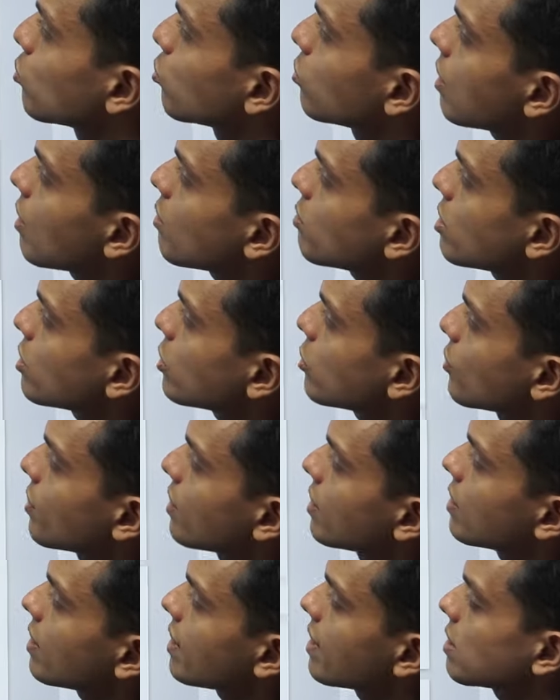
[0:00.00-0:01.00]

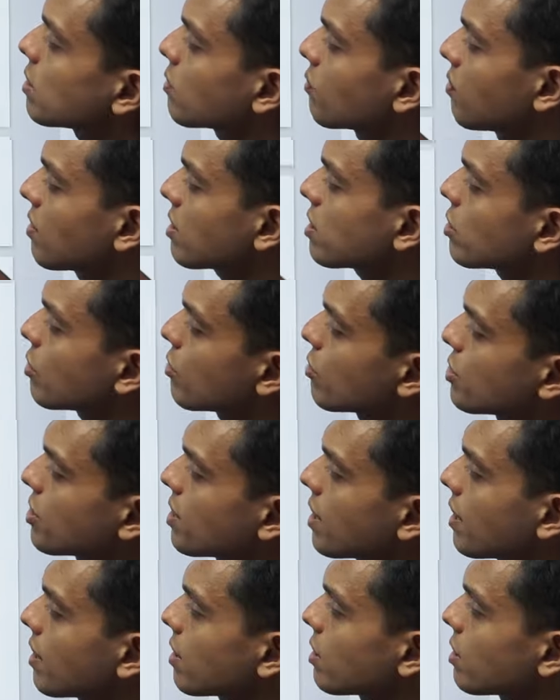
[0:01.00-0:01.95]
2023's first question.